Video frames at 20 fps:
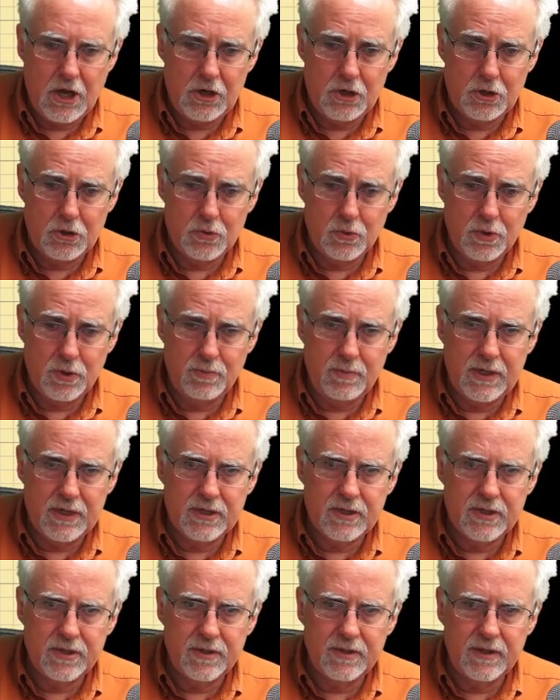I just want to
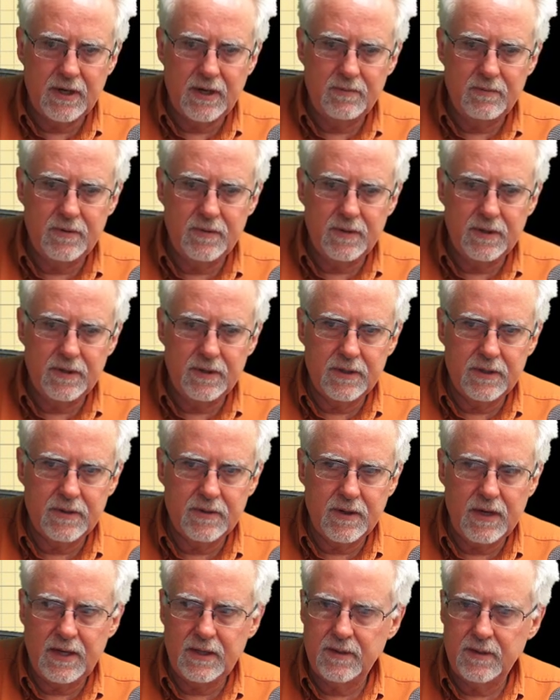make sure that I'm doing
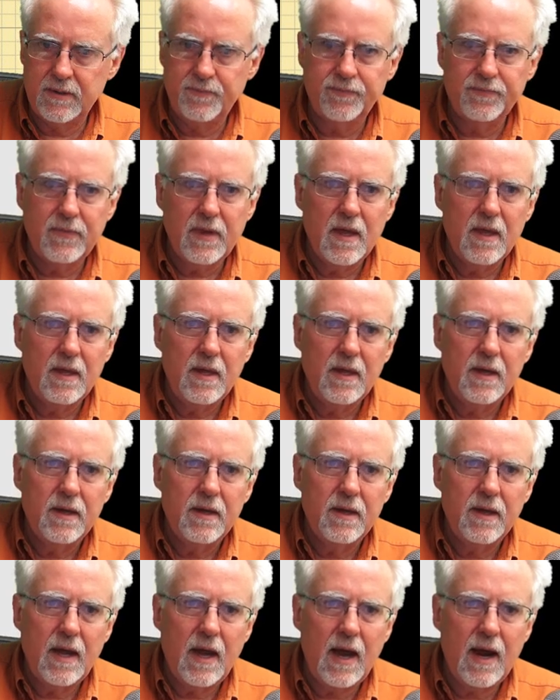this right.
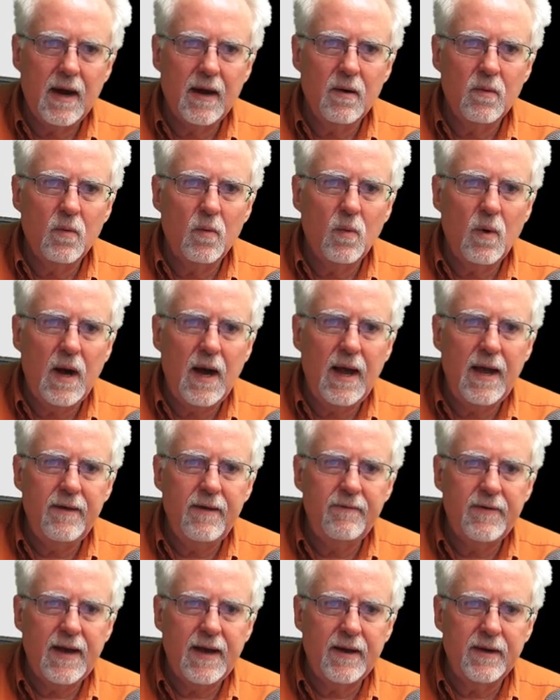Our
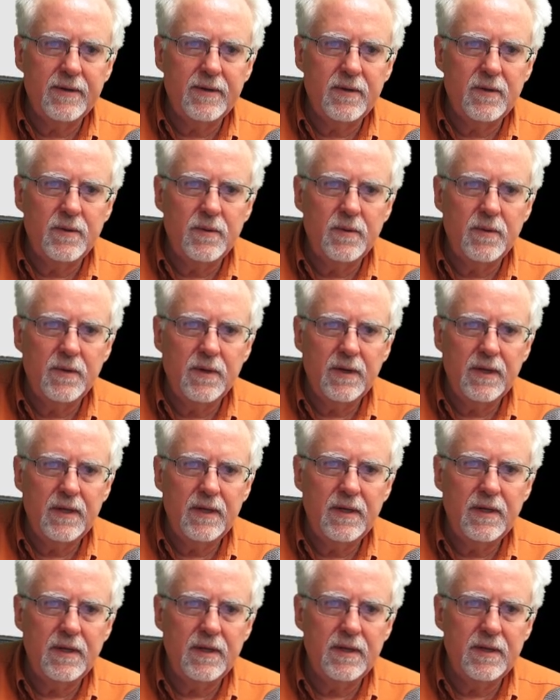y value
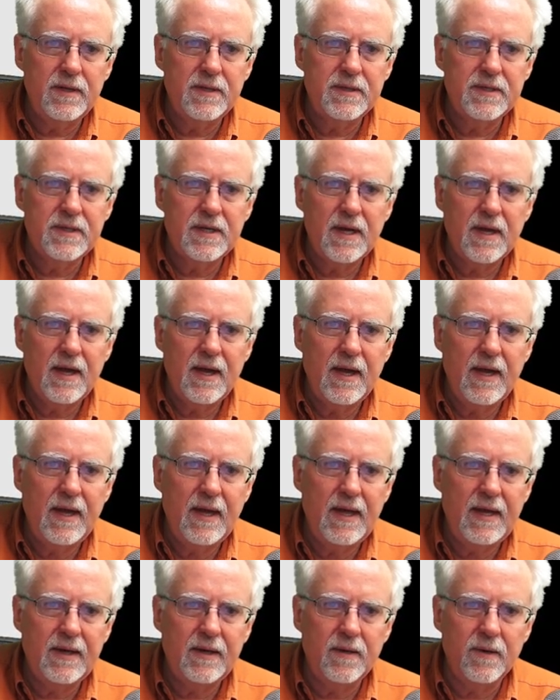is
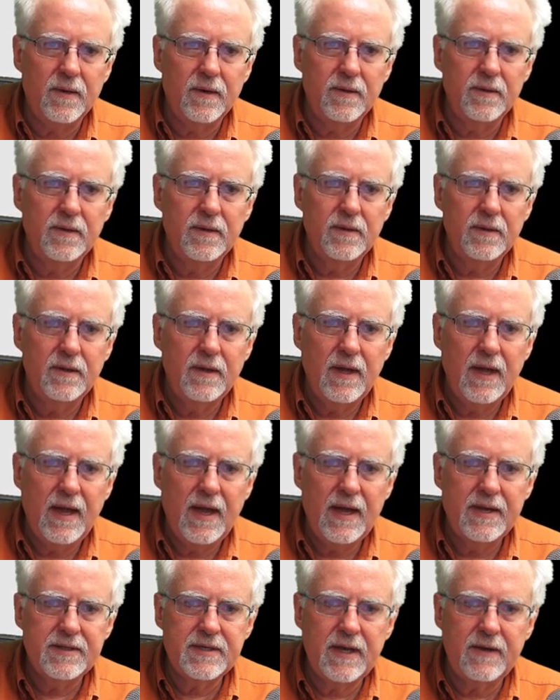angle
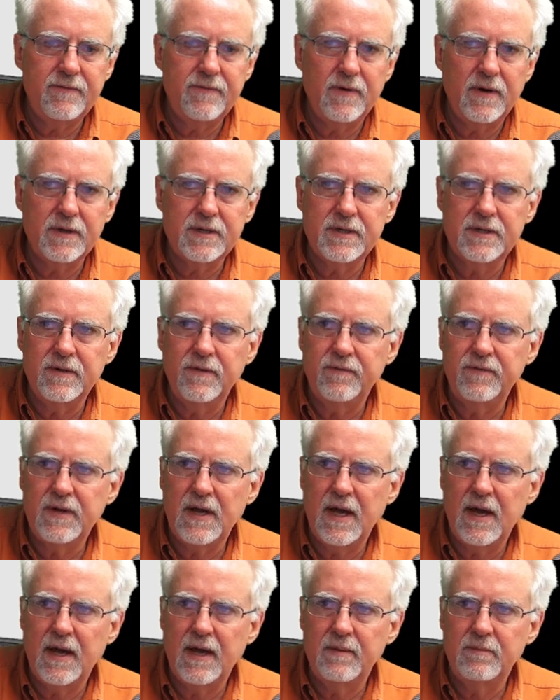as a function of
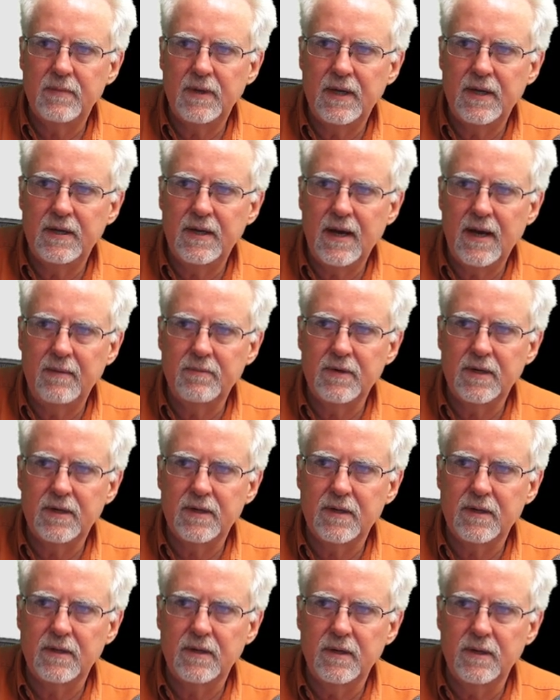time. And now I'm going
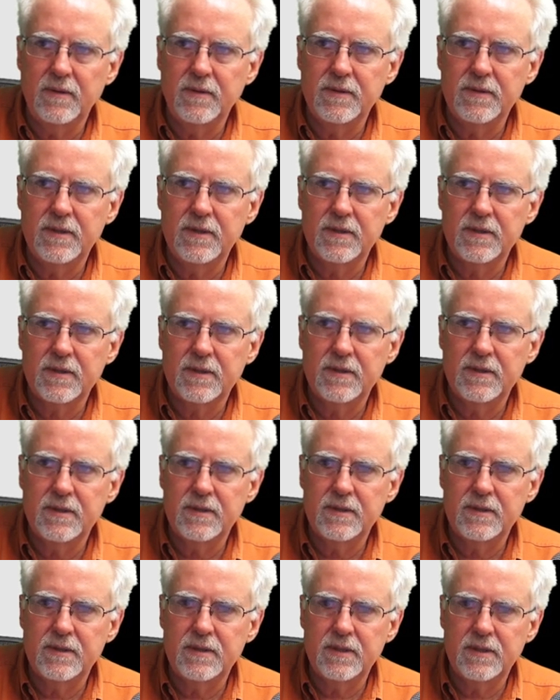to close this
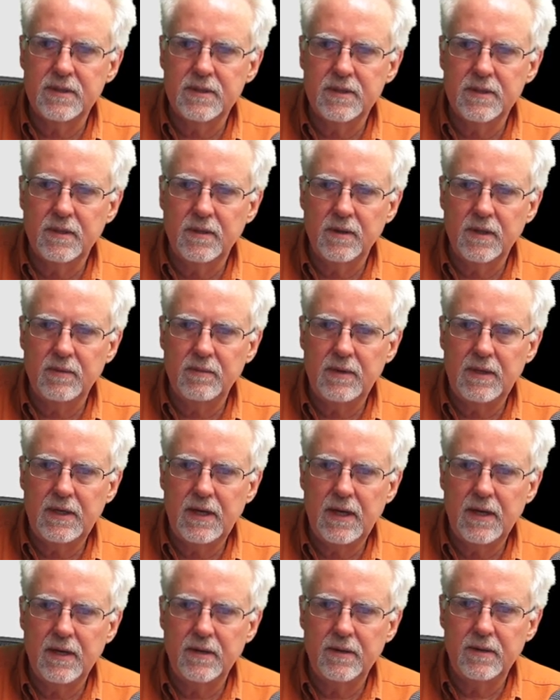because it's just slowing me
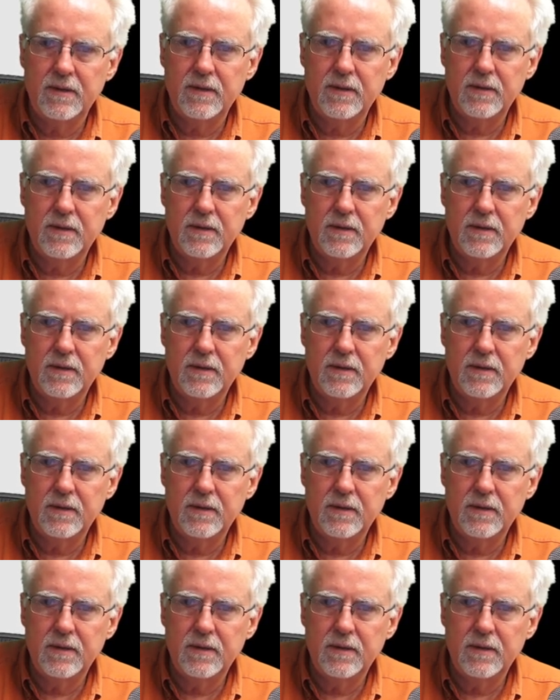down.